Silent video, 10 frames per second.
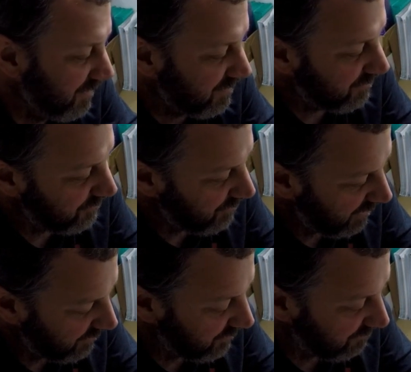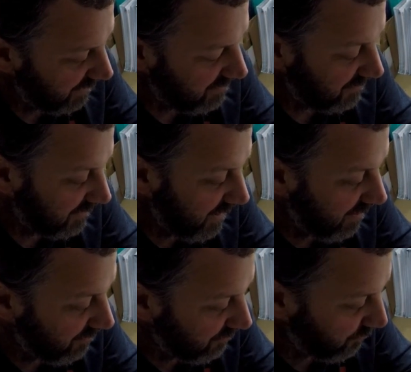I could have actually
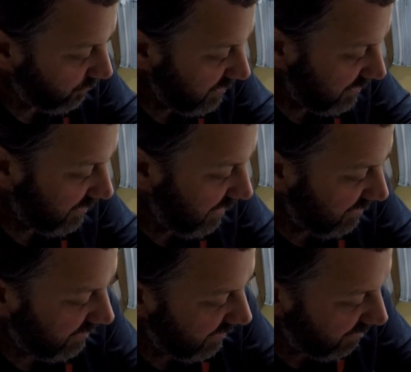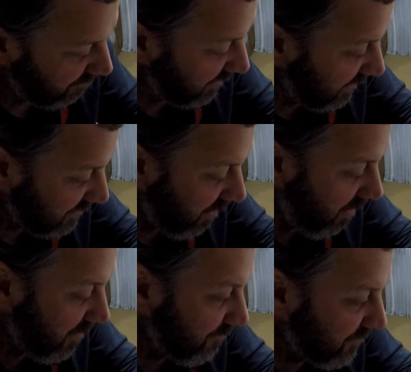got her to wait and got that out, but that's all
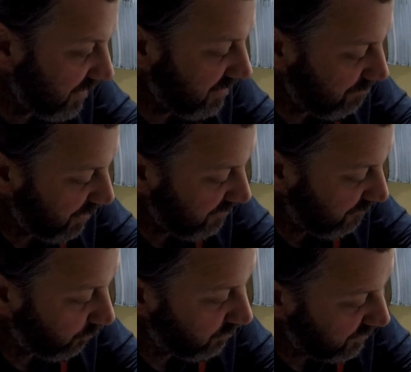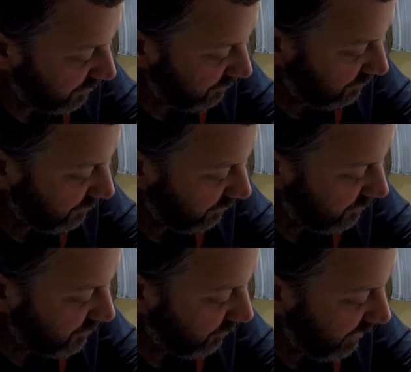right. They didn't pay for it, so they're
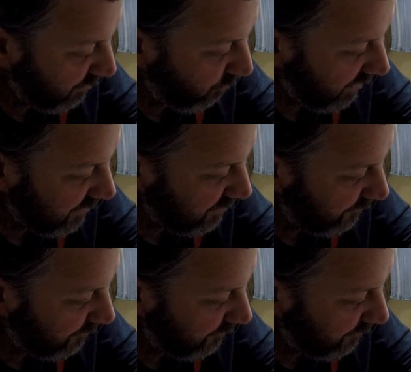just gonna have to wait.